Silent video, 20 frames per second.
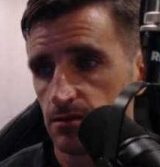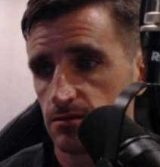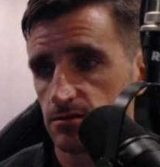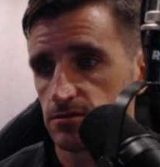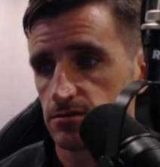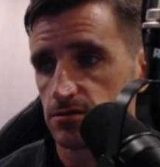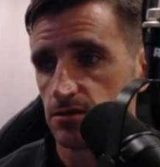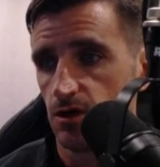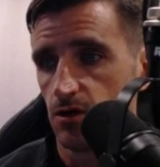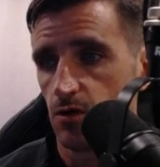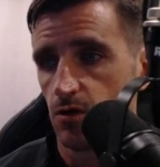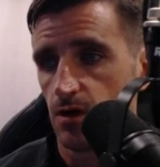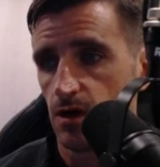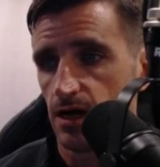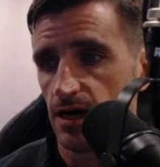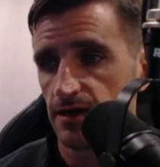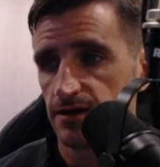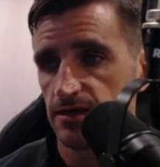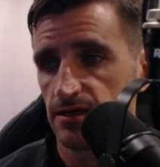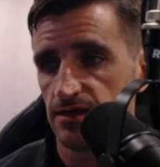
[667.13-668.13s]
So
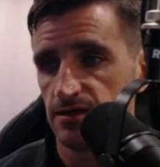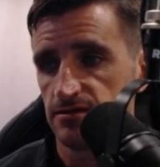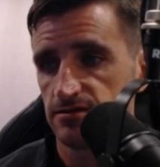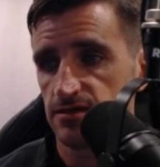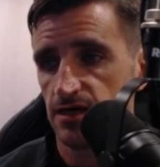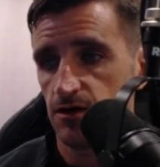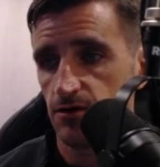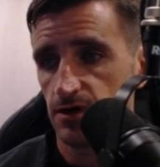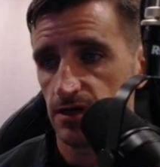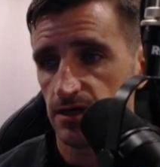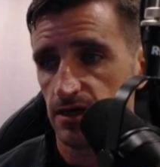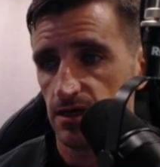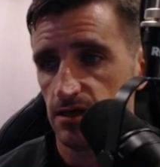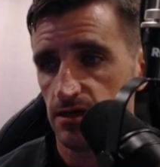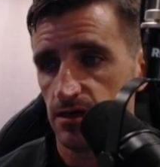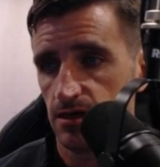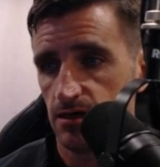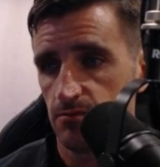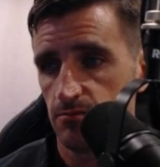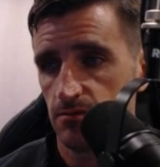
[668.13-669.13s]
I can interrogate
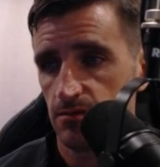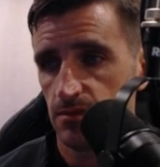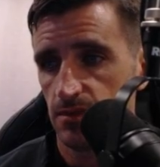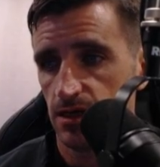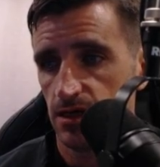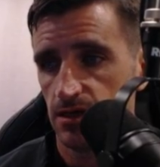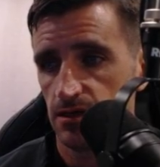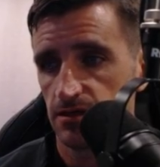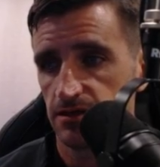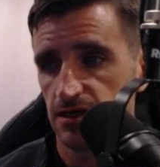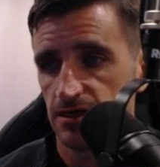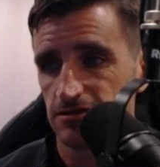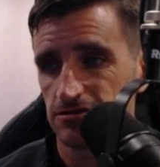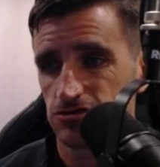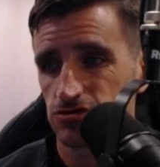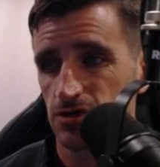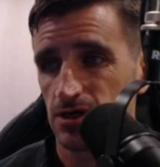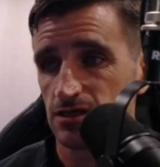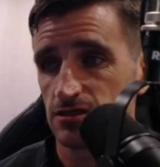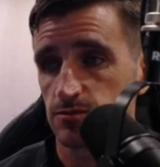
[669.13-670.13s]
him and get
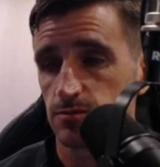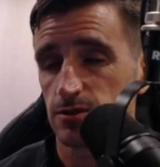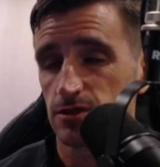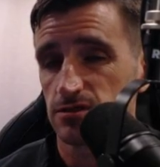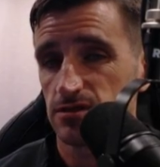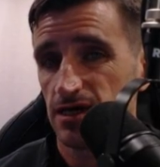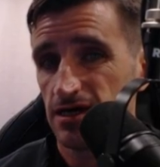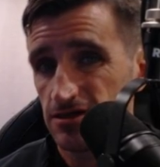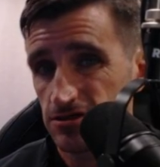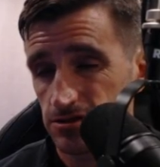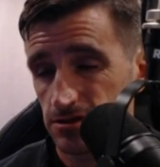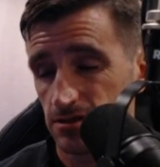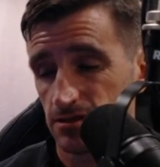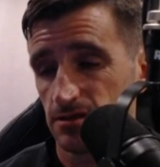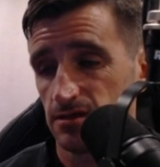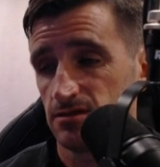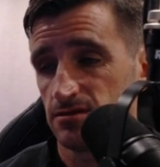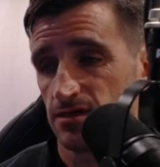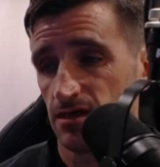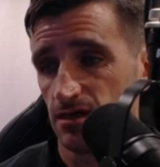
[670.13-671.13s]
transportation
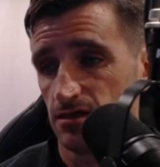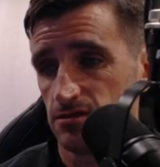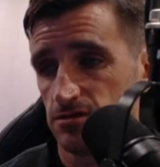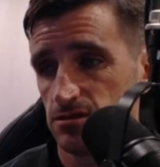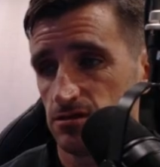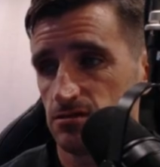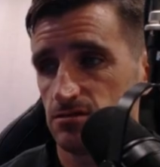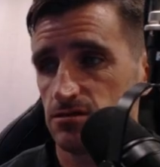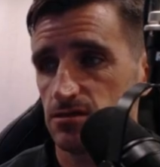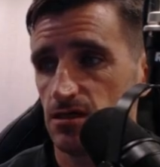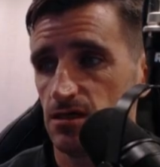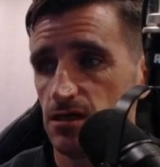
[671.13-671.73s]
intelligence,